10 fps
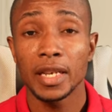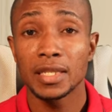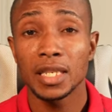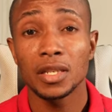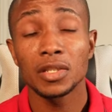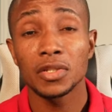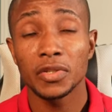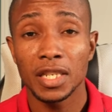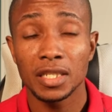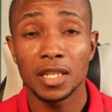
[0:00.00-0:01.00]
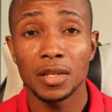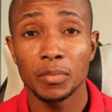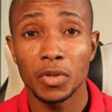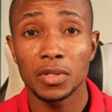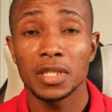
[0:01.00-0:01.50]
kids
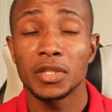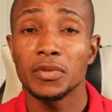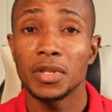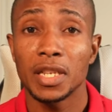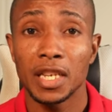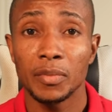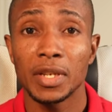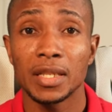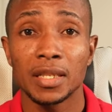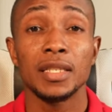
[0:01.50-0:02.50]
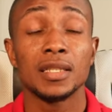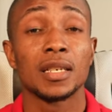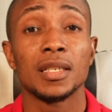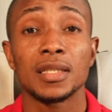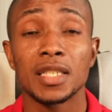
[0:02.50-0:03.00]
illustration books, you name it. These
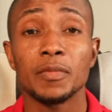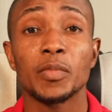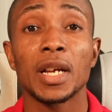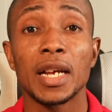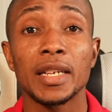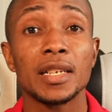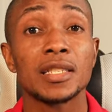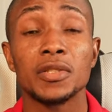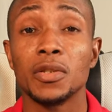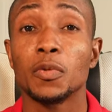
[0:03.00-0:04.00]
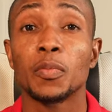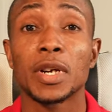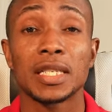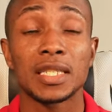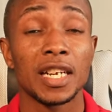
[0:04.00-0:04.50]
are simple ideas you look
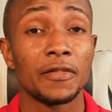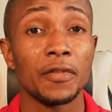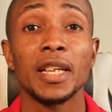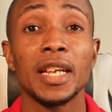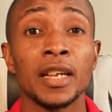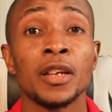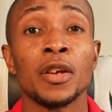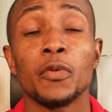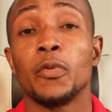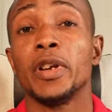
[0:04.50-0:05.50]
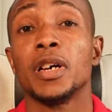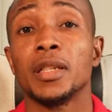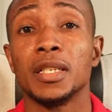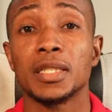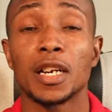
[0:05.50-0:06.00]
past every day when
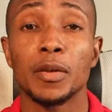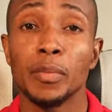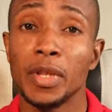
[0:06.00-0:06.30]
others are